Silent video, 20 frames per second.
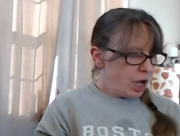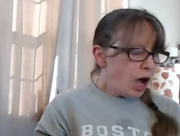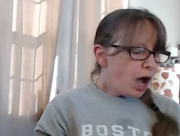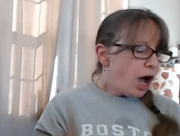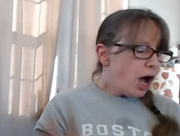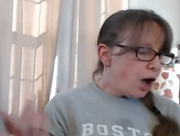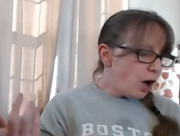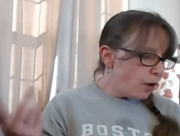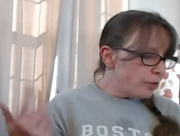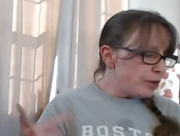
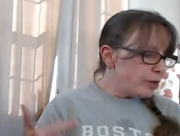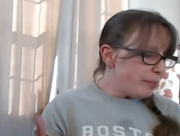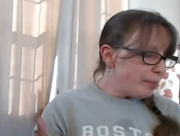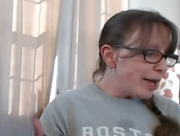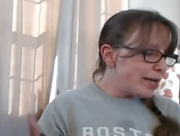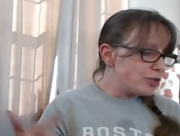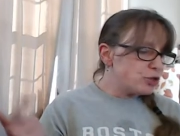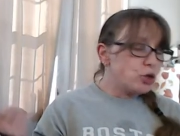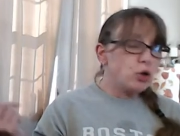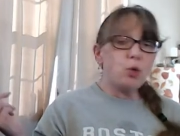Oh, the
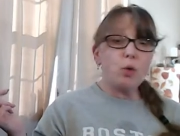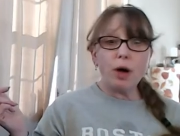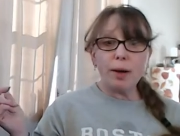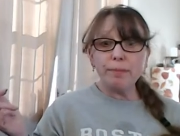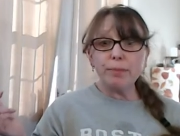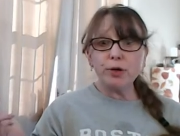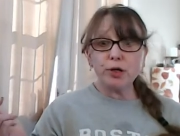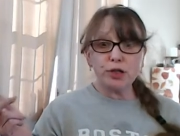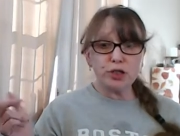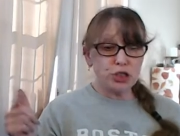magical
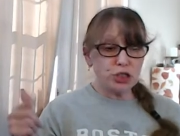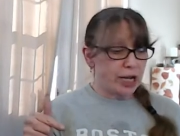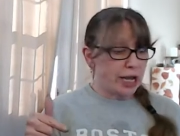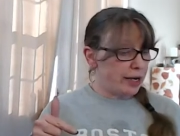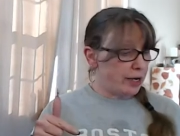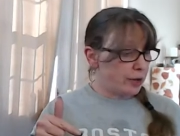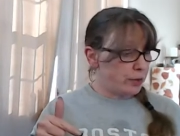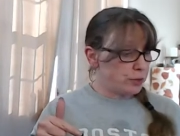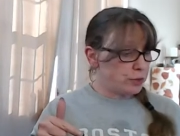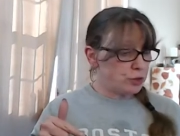wand Book of
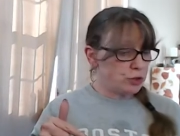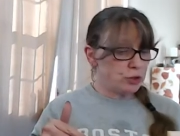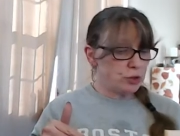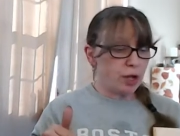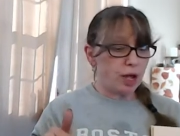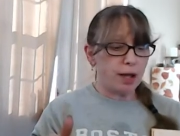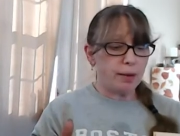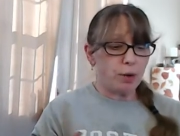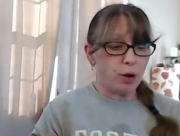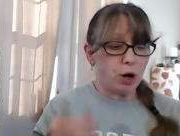Shadows
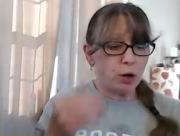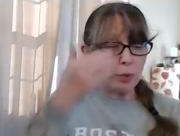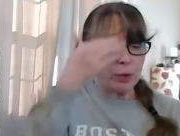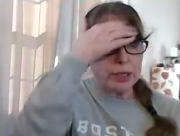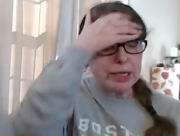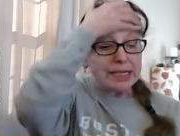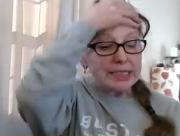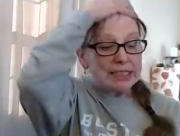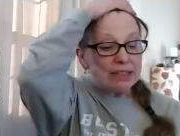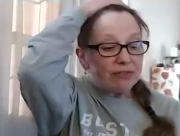um,
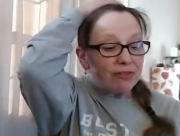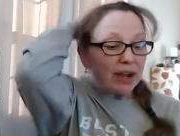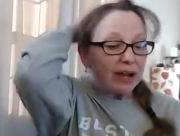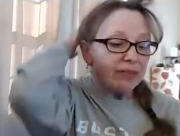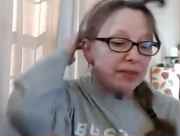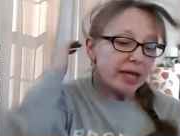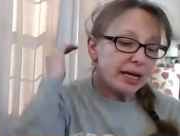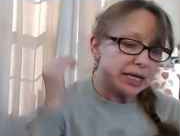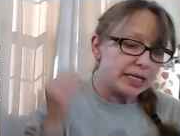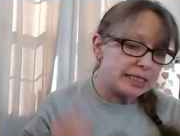artwork. I did
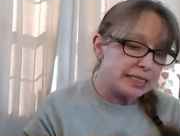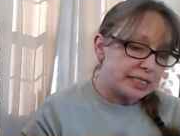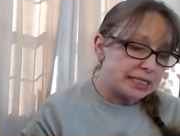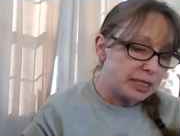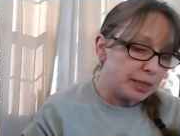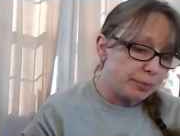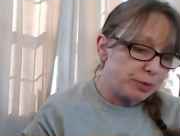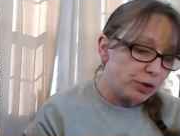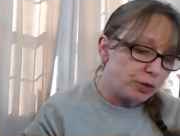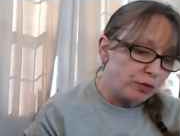find that. It says
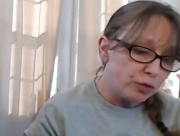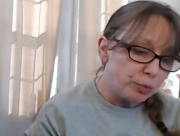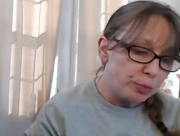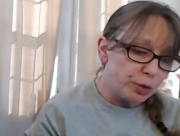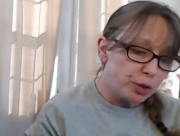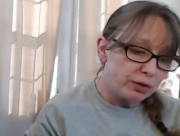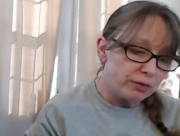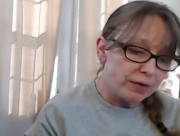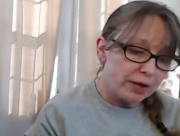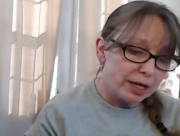the beautiful
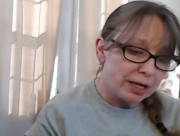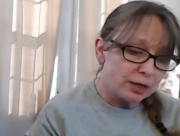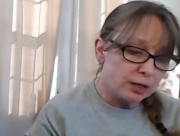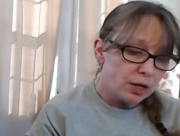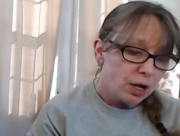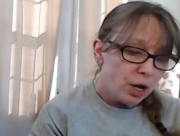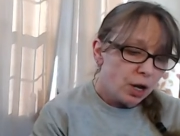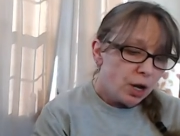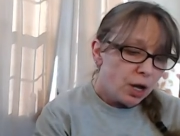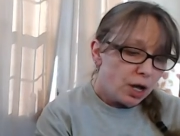book about
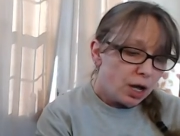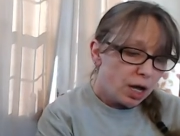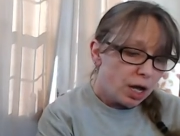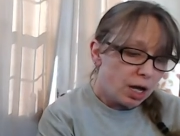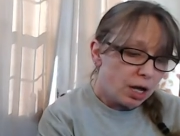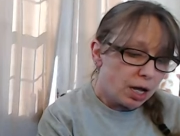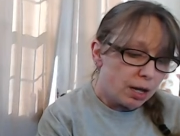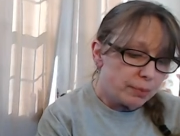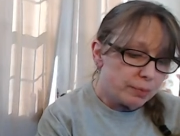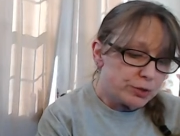
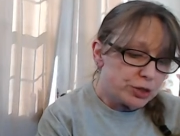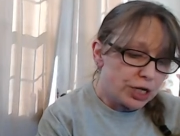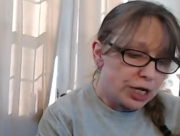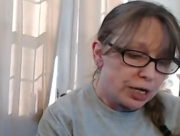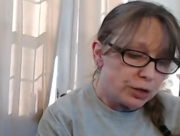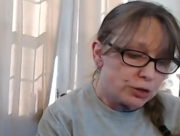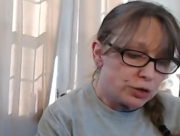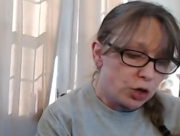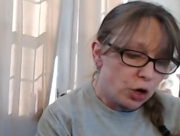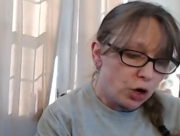um,
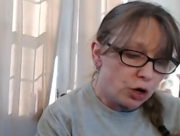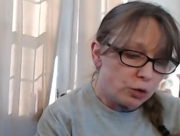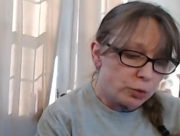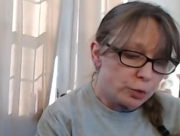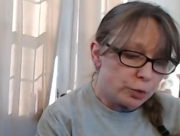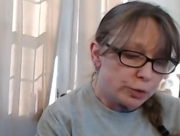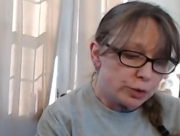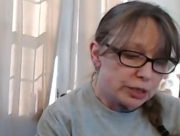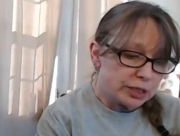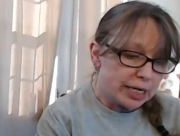Shadows
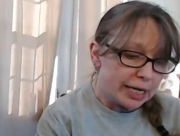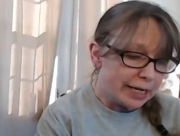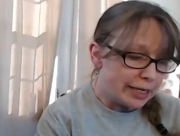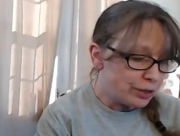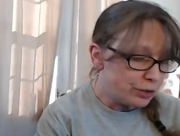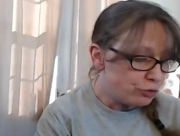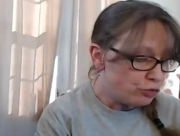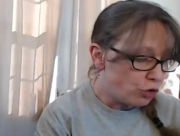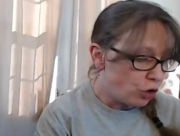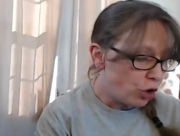artwork was
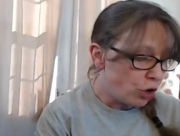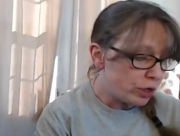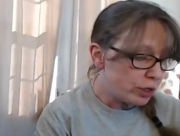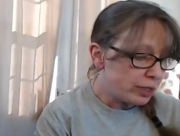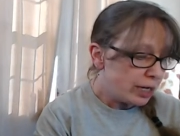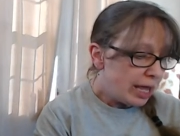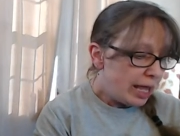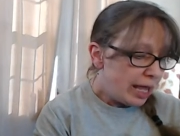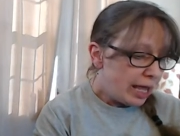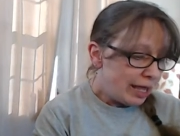hand
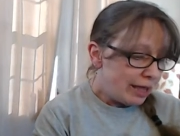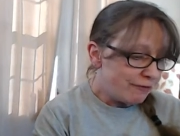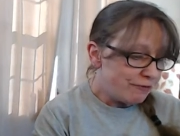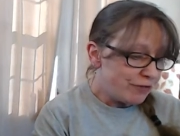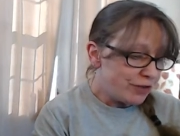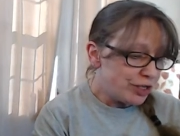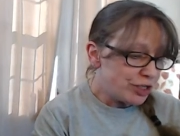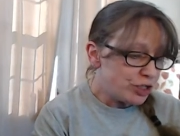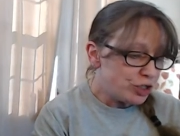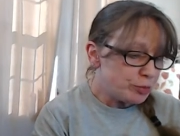drawn and
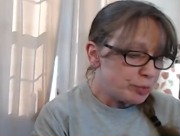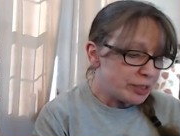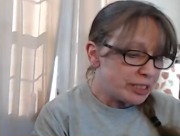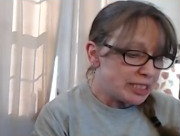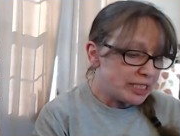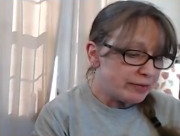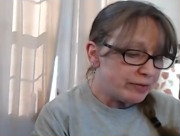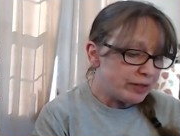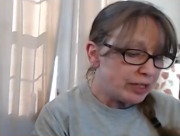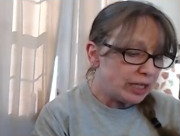finished
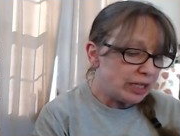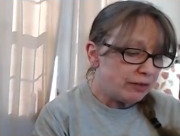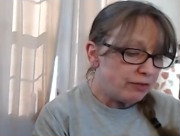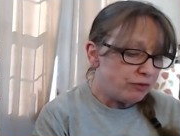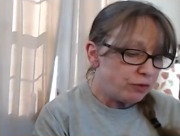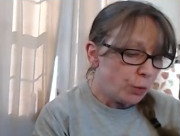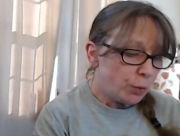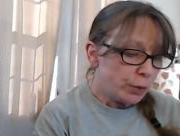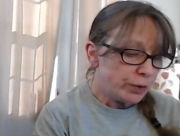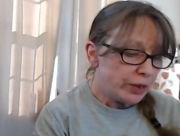specifically
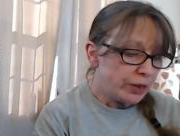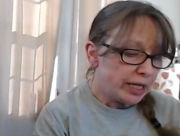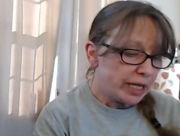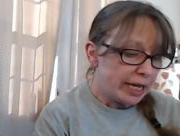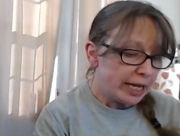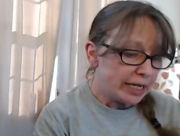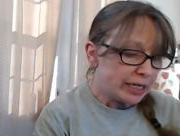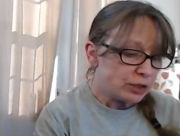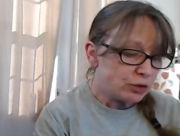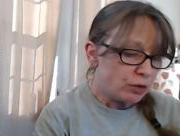for the
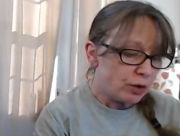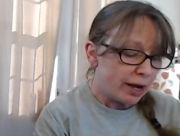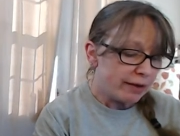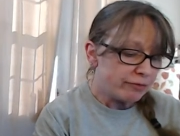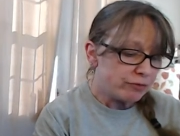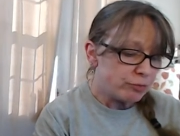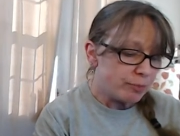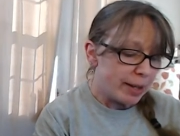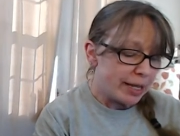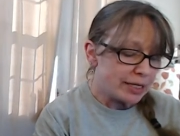
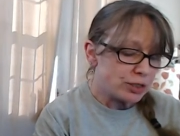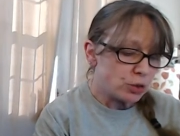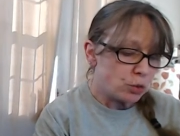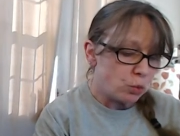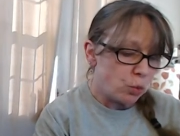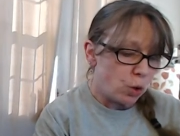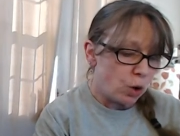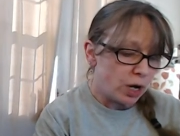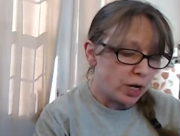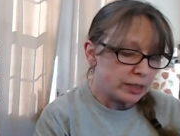handcraft magic
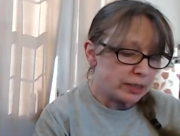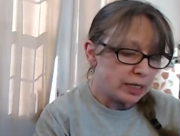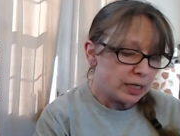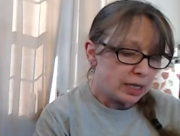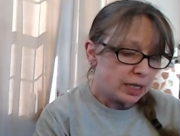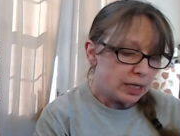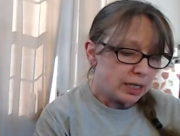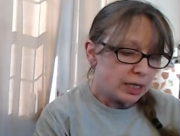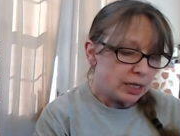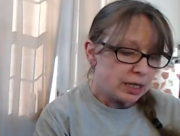wand.
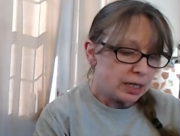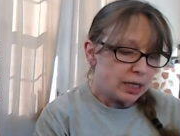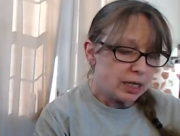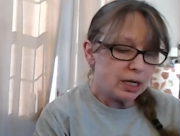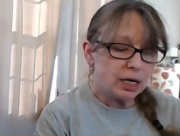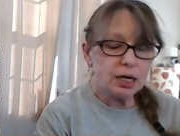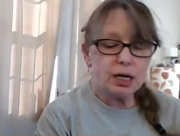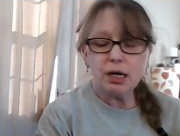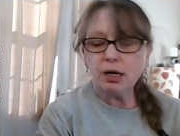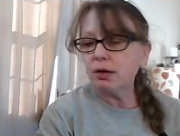
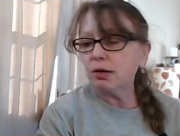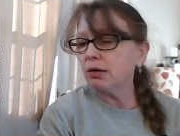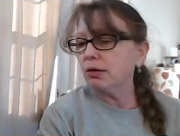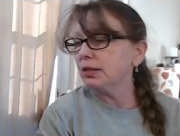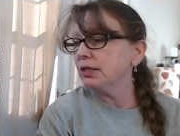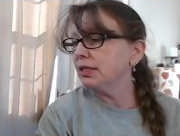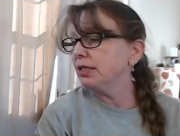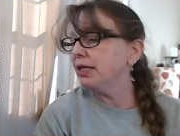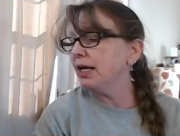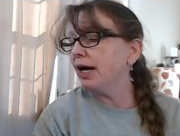Oh,
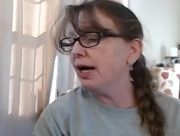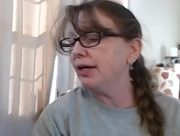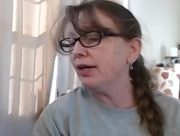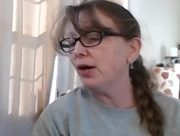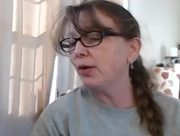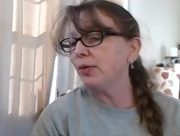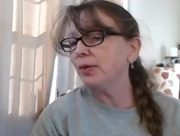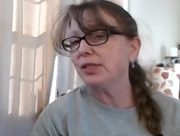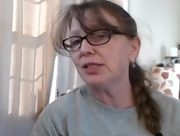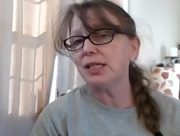see now I
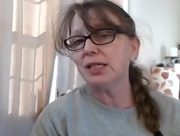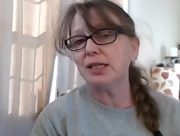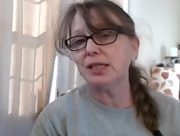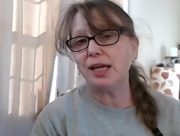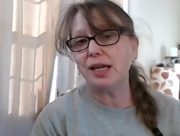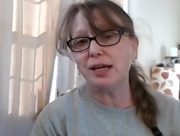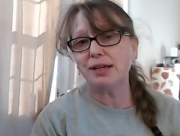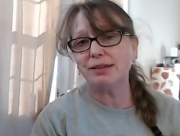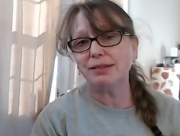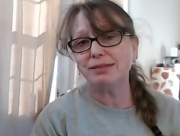know what's in
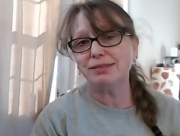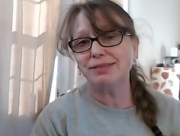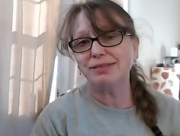there.